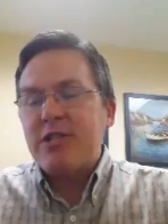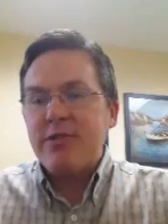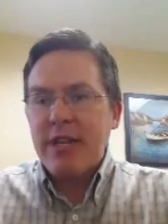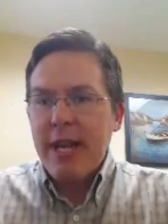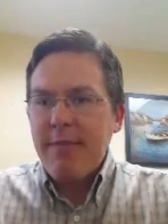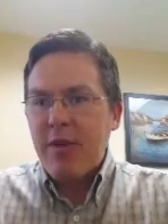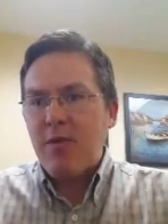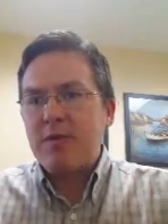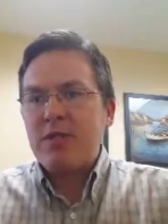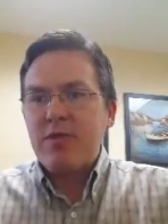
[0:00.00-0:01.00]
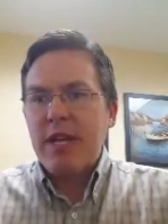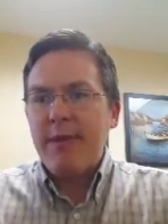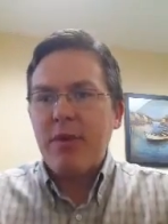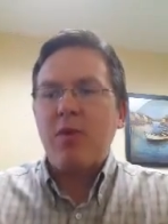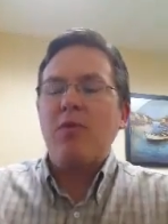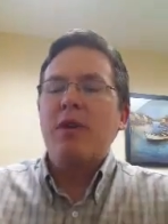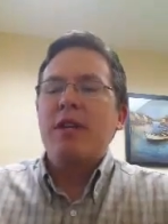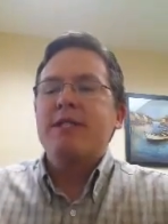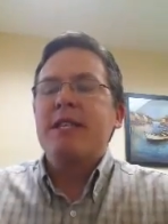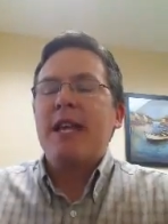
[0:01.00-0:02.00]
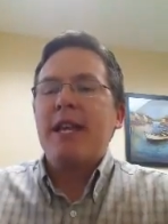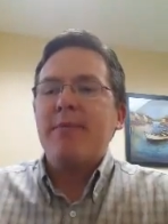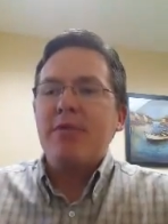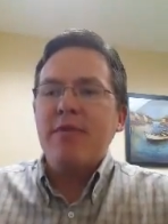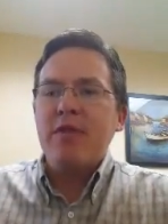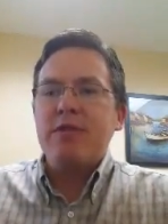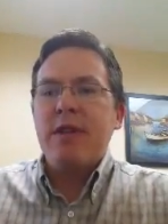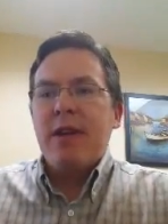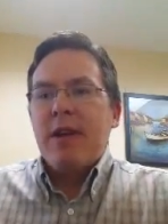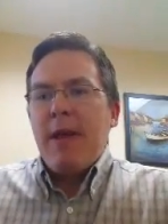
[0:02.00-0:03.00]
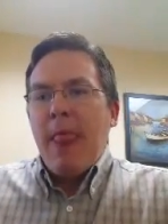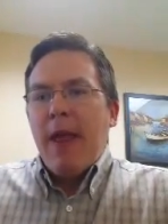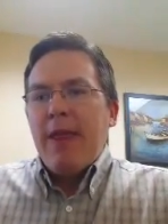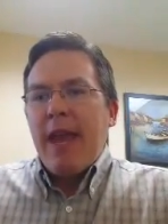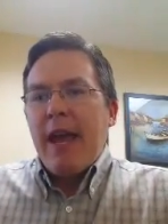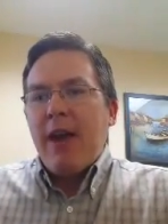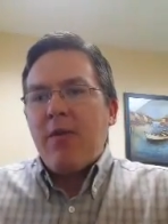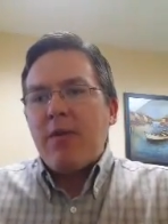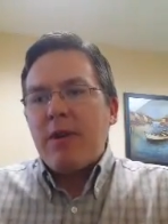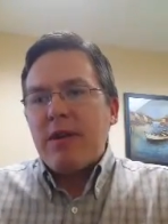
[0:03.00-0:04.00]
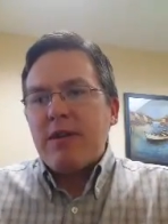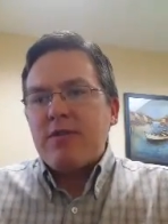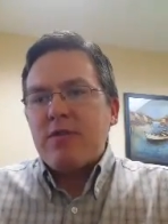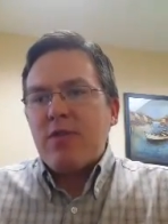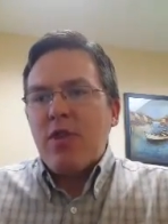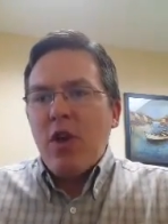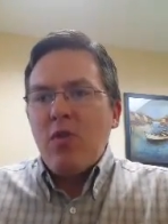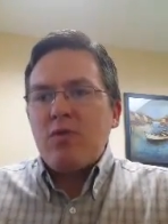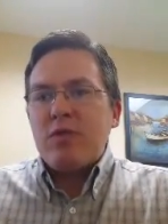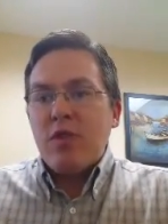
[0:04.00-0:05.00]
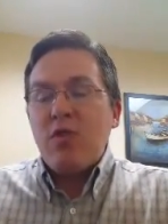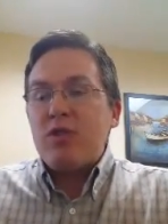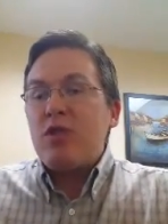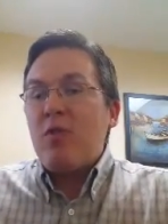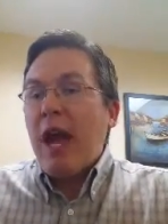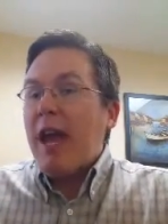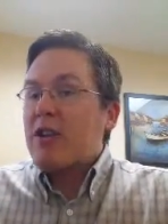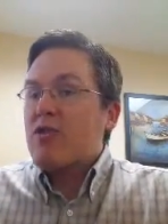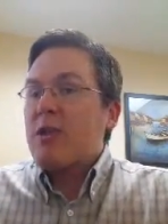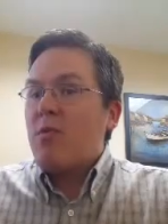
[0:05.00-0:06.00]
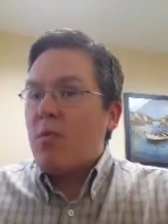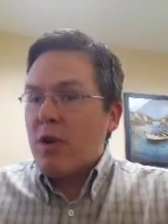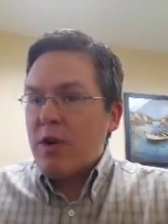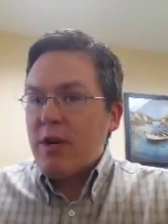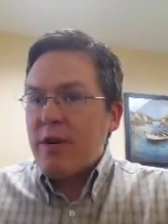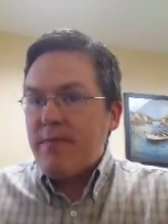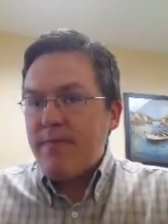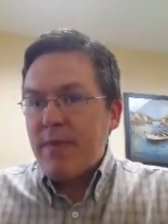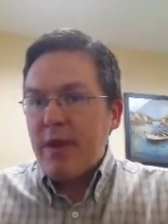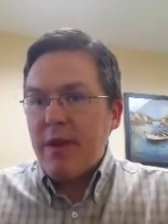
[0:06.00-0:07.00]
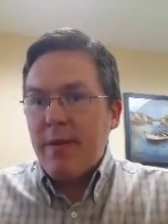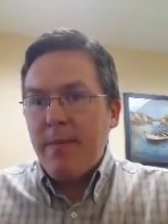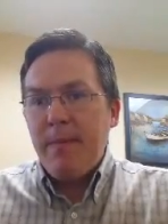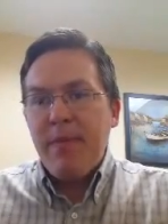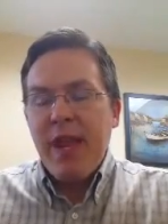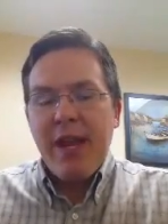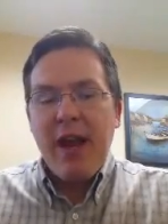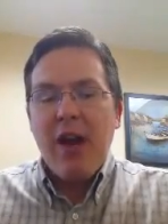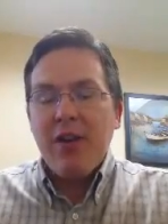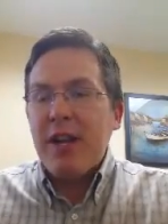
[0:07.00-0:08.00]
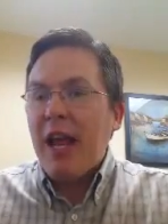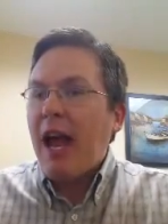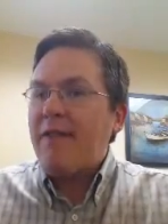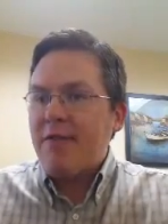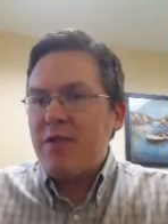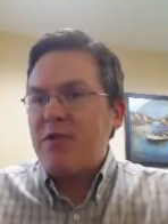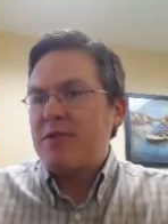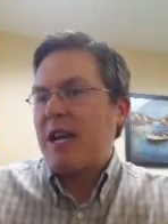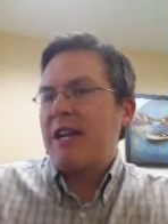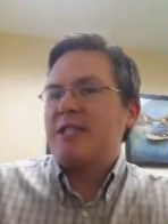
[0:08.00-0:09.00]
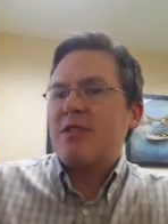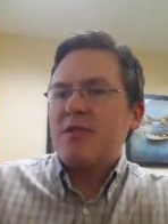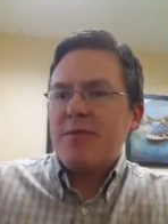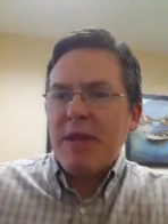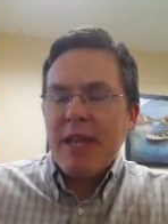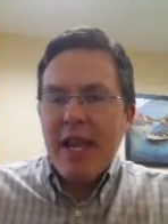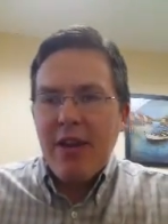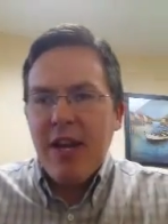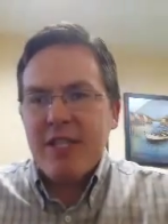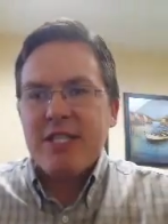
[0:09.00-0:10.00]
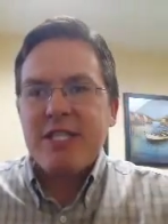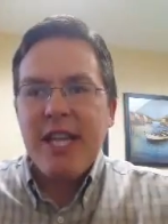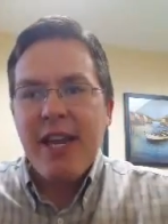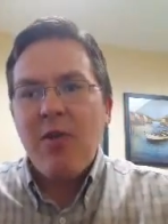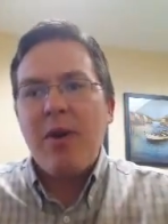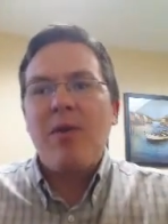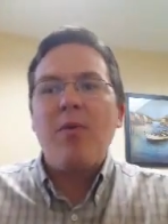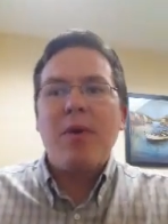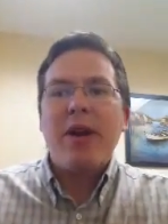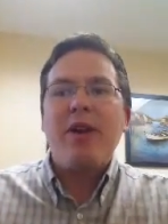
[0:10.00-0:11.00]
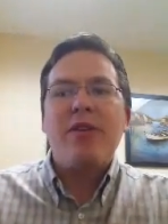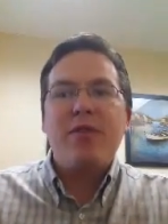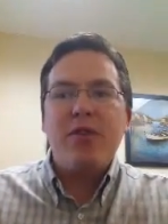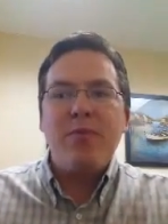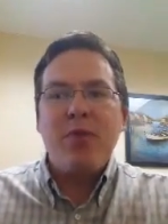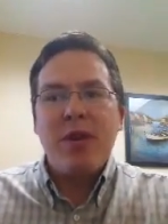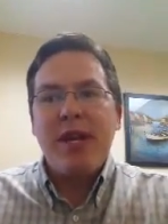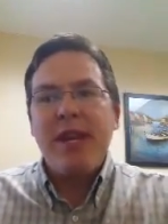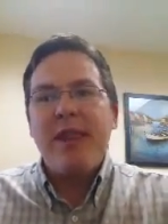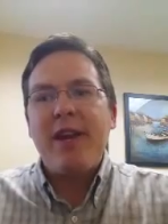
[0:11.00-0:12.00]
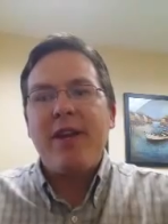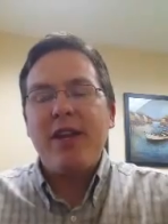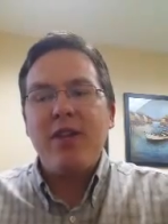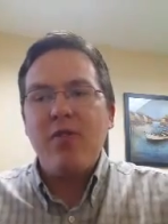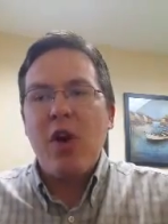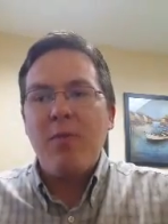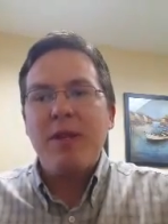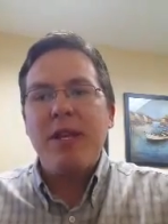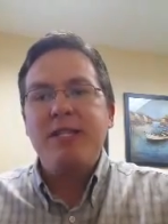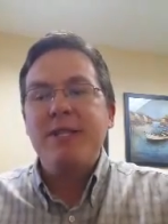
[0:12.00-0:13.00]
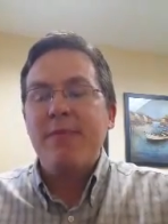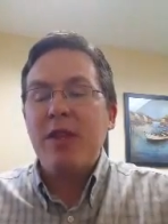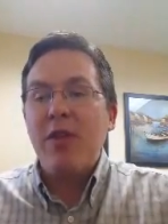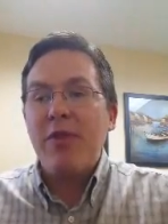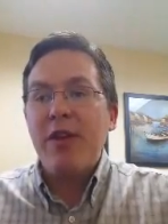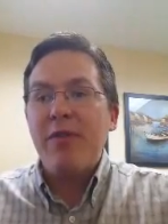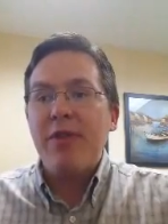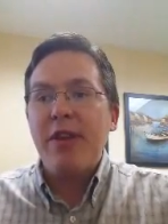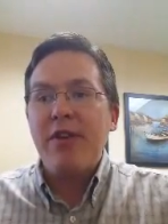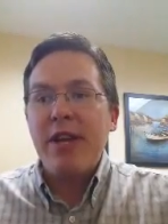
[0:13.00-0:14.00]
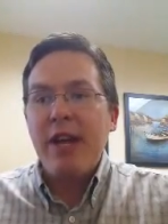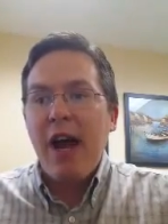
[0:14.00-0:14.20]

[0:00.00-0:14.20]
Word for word: certain chemicals, certain chemical cetane improvers. Now, uh, those those do actually work um, they are not voodoo science, so to speak. They are not snake oil where you put it in there and you hope it does something. No, there, there